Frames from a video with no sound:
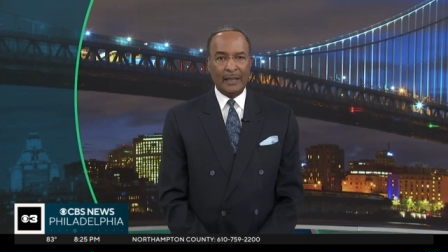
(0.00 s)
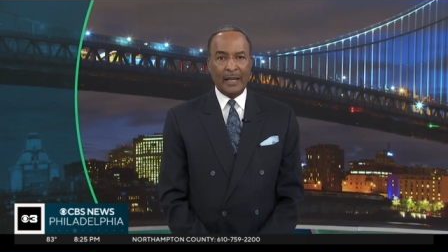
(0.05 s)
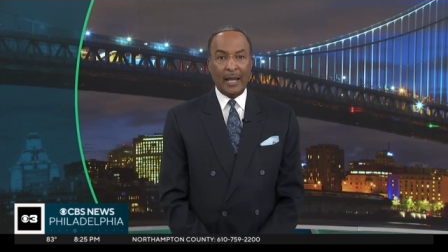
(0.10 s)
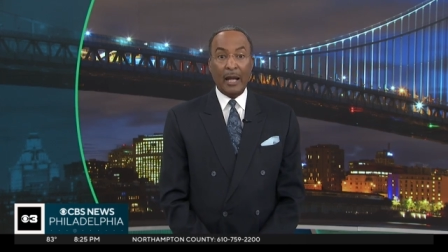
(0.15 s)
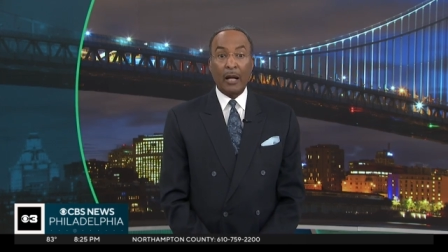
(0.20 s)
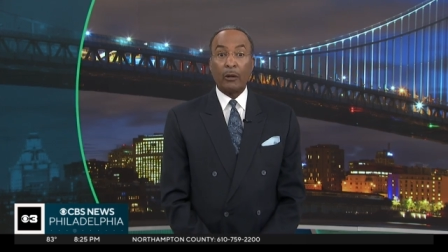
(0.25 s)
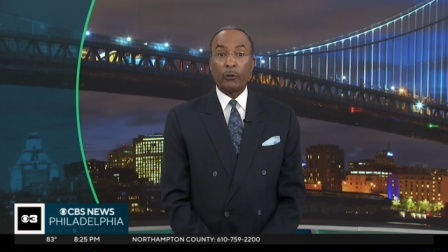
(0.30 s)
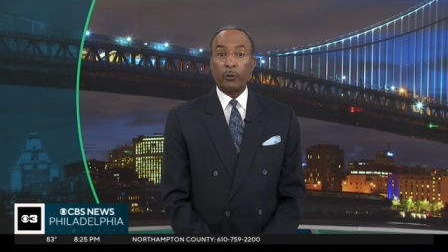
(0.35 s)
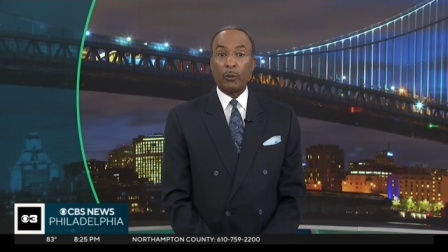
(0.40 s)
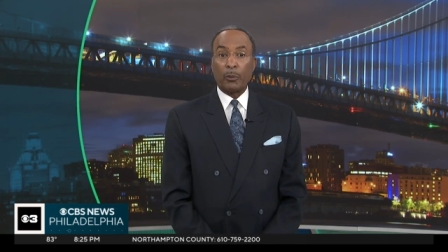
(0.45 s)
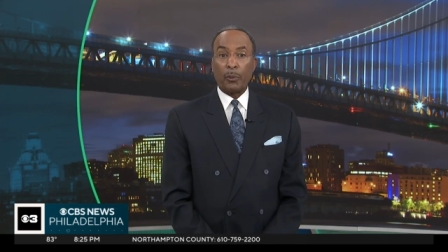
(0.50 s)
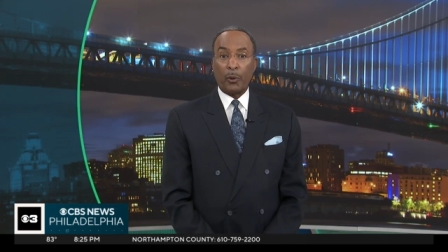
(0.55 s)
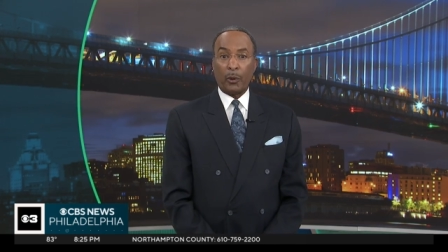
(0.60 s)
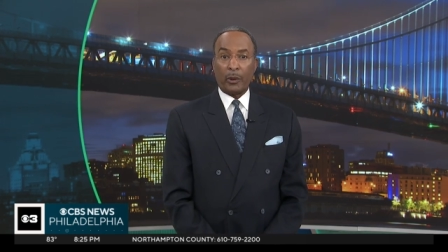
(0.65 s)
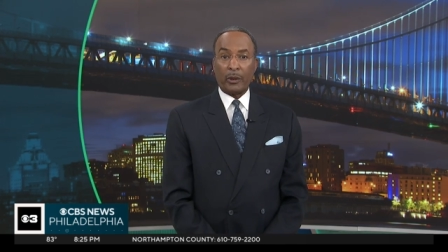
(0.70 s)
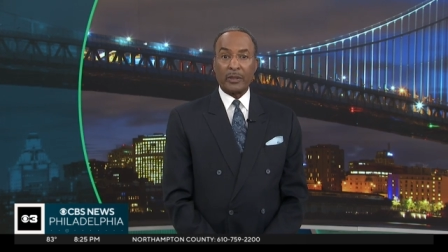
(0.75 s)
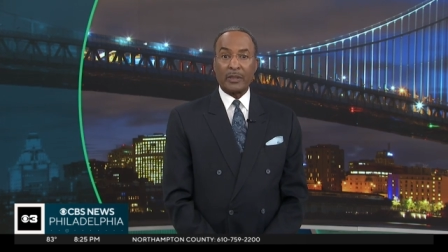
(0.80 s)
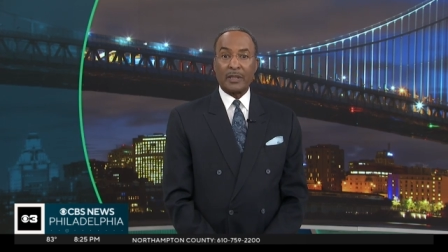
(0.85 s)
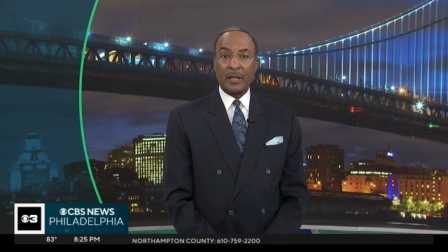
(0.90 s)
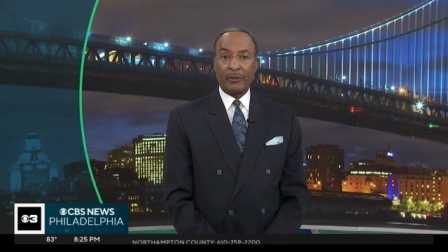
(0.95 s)
Health
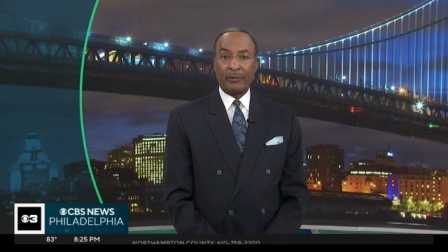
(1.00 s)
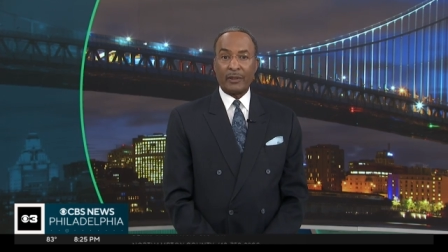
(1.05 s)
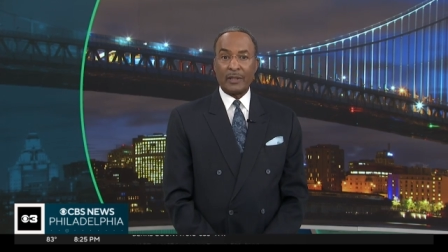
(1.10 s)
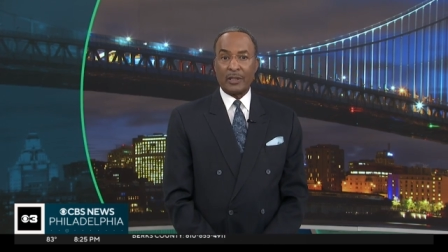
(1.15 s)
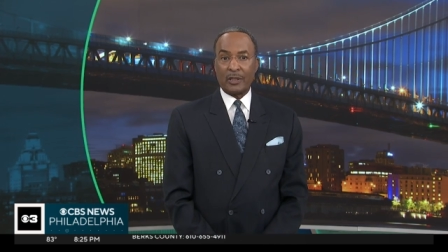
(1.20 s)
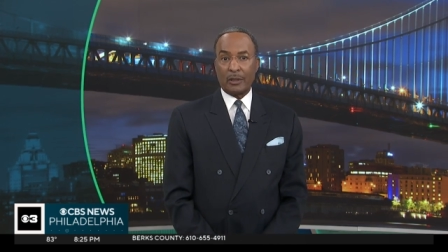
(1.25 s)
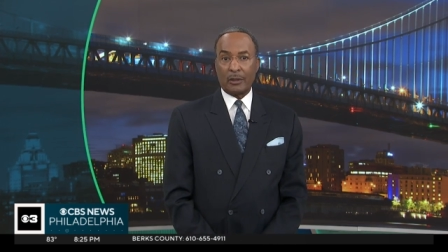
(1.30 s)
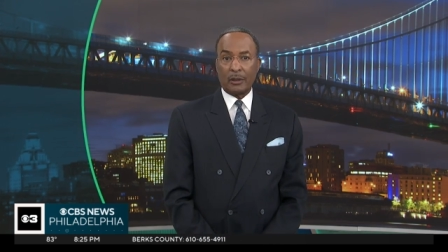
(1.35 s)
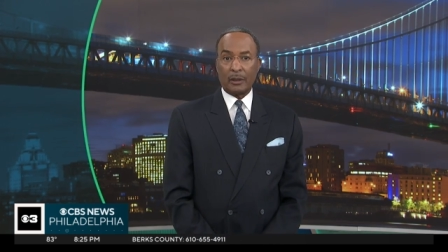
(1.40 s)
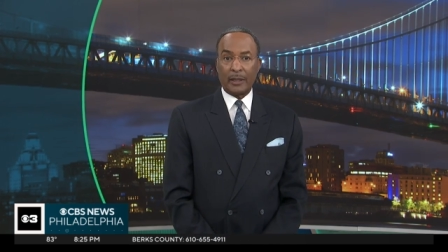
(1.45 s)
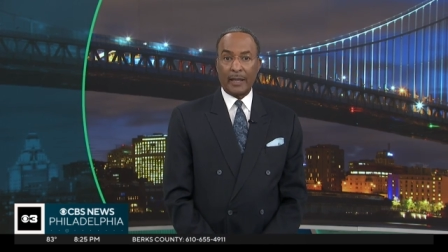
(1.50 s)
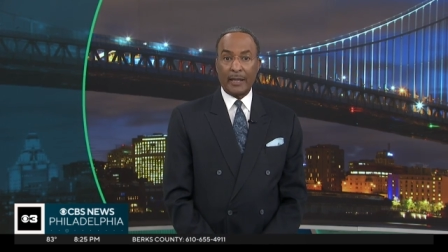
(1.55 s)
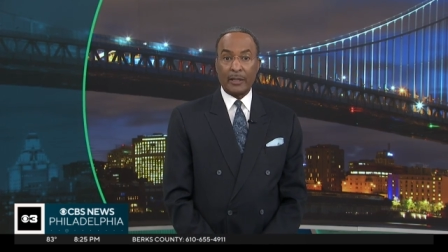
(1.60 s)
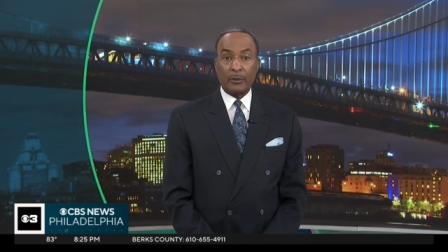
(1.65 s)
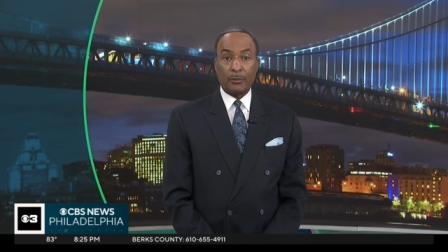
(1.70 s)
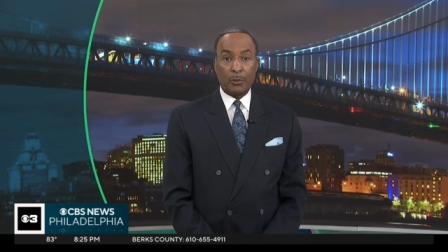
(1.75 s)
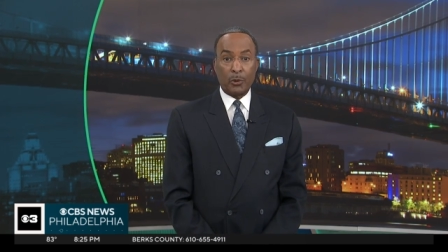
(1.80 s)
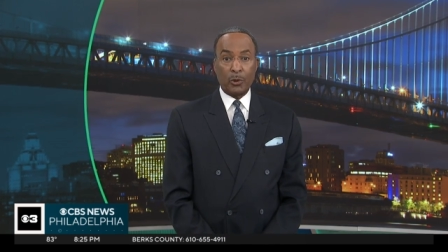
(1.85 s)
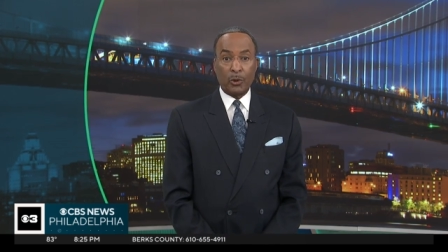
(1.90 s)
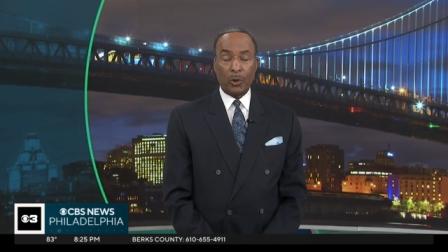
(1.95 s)
reporter Stephanie Stahl has
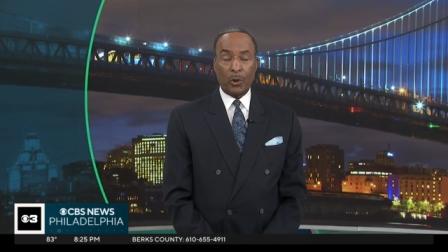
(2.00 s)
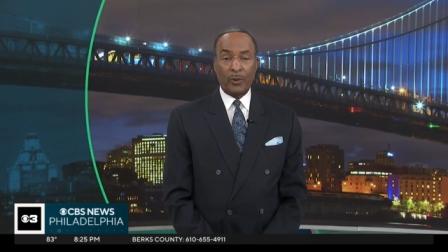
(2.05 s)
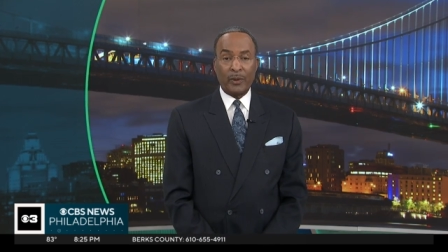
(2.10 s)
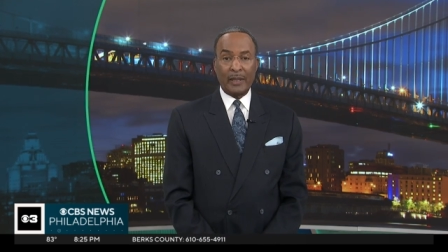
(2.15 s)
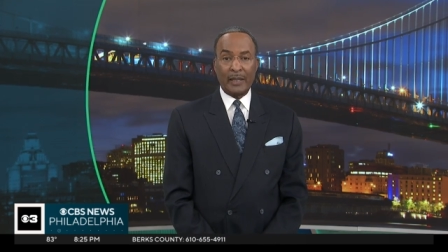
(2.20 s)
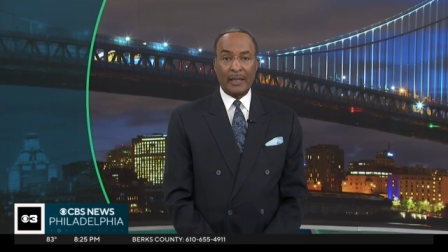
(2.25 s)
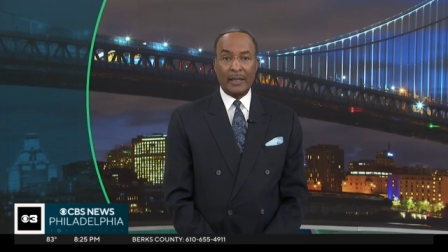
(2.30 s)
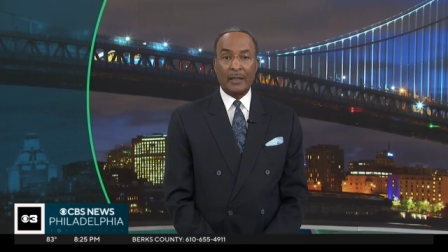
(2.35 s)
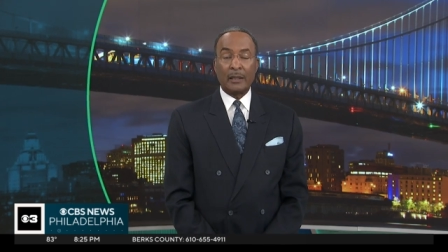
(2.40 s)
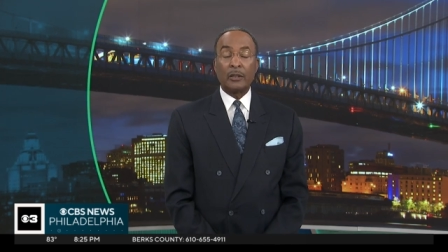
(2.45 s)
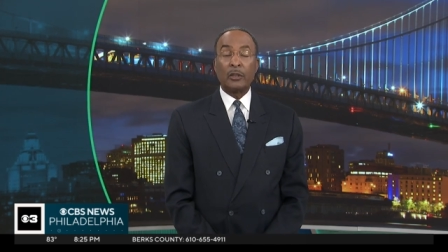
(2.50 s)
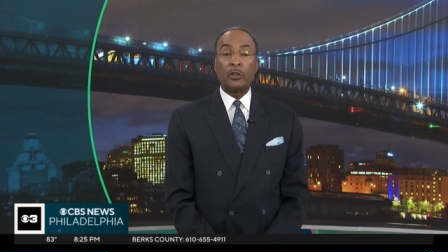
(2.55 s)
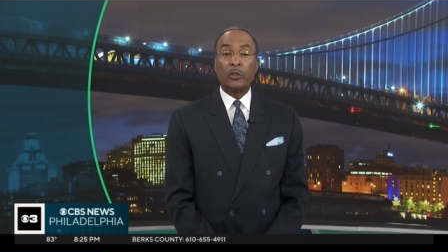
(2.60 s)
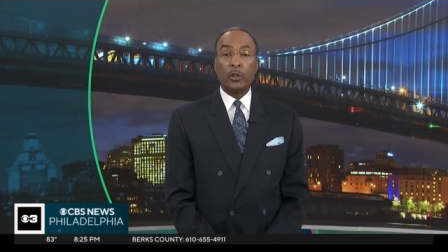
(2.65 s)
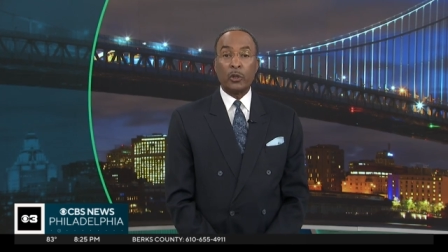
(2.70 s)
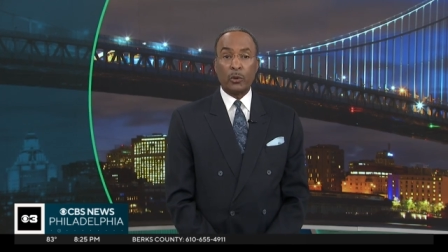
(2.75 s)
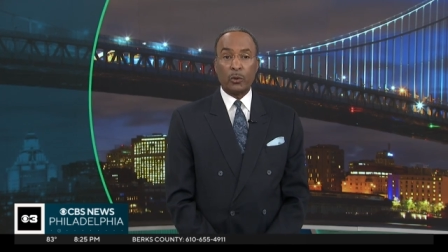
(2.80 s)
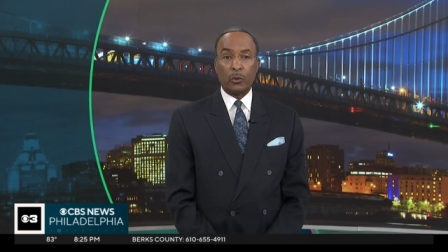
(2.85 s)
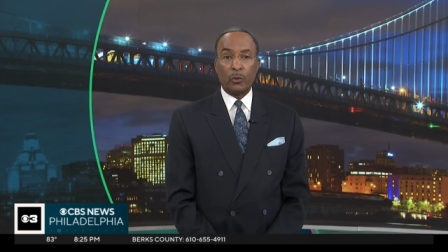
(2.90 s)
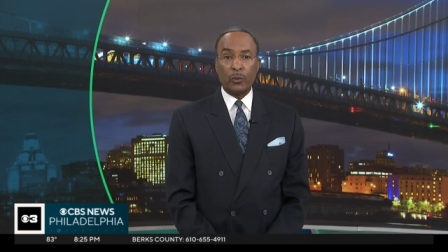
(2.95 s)
more on the
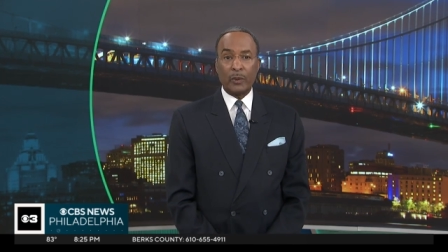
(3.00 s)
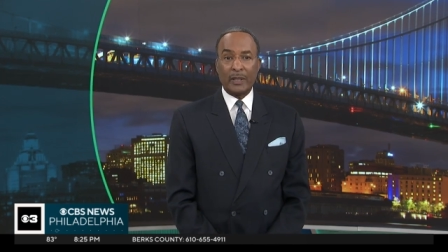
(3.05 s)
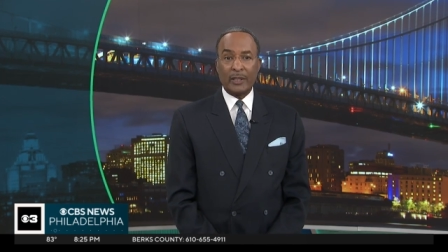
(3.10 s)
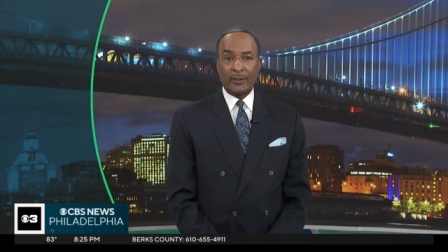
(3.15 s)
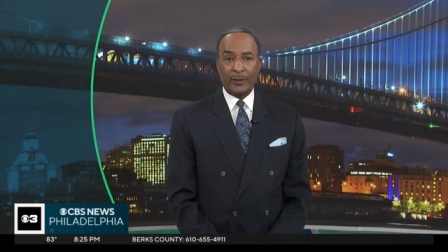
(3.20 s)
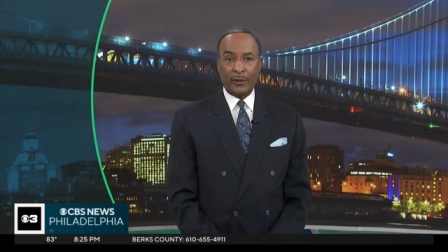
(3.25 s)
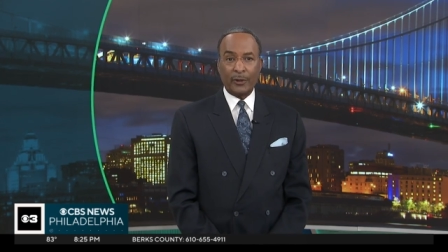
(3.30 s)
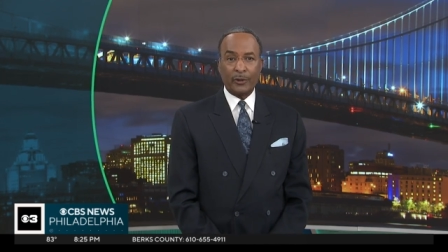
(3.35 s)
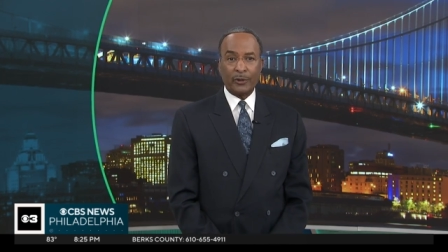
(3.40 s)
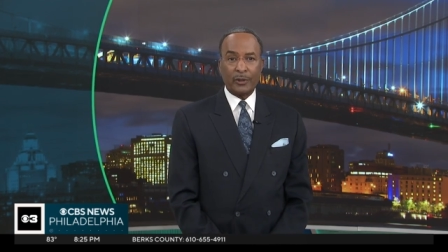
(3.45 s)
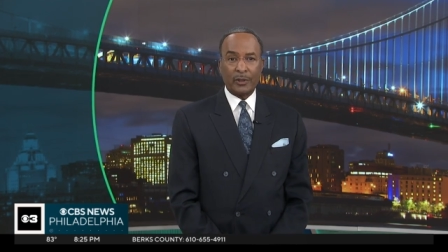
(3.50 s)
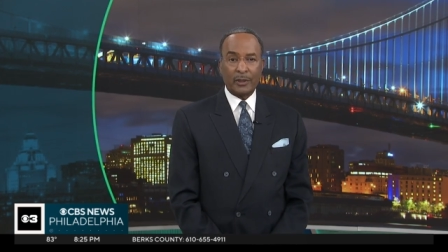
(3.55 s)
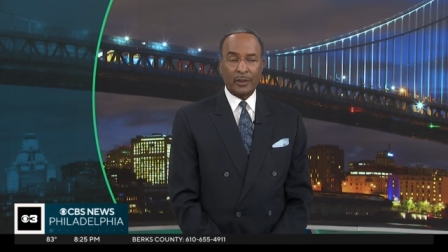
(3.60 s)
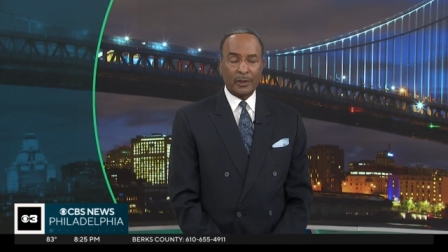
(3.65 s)
new research.